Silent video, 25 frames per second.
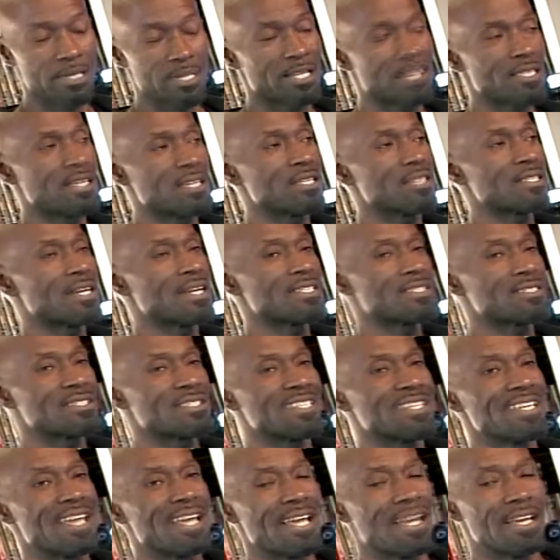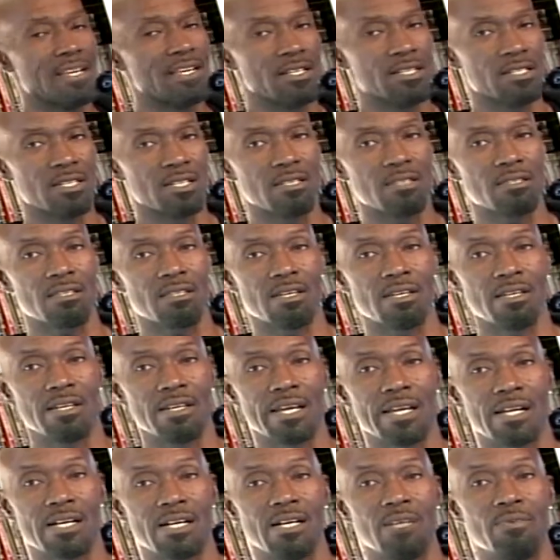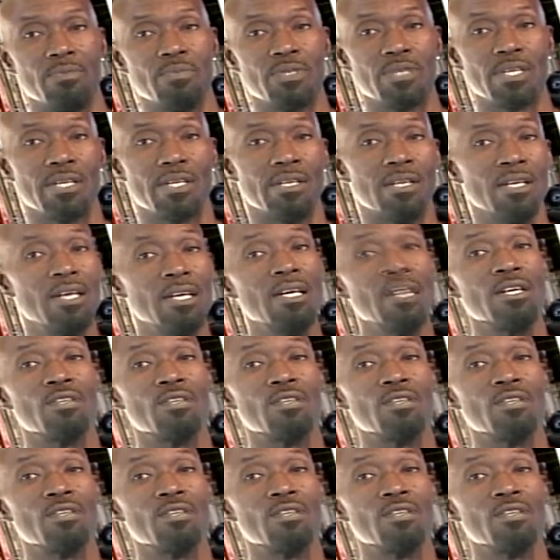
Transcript: I think that's the aging thing that comes in.